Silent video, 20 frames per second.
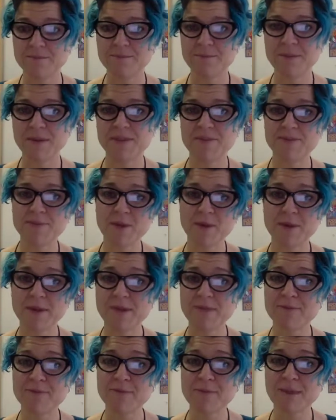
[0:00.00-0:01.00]
with further
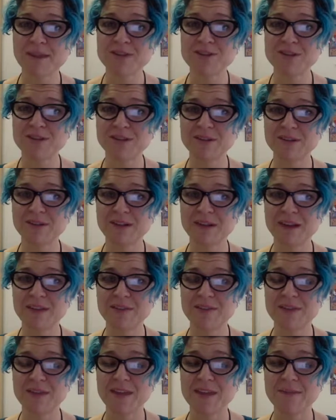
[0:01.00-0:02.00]
information at
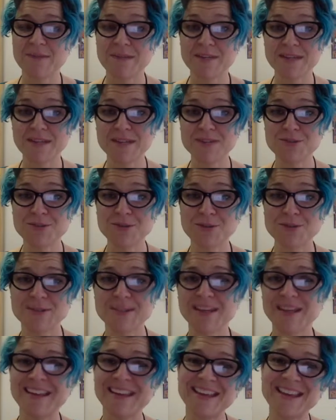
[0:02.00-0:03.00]
the residentials.
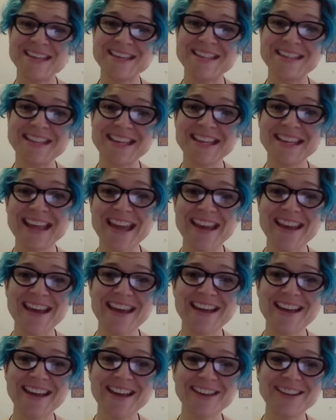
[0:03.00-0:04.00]
See you
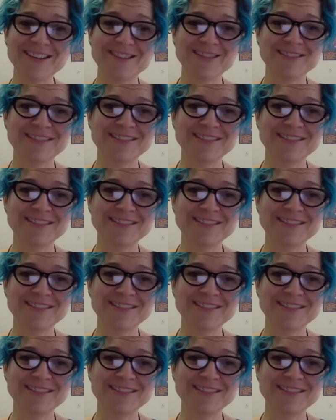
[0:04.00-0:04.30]
later.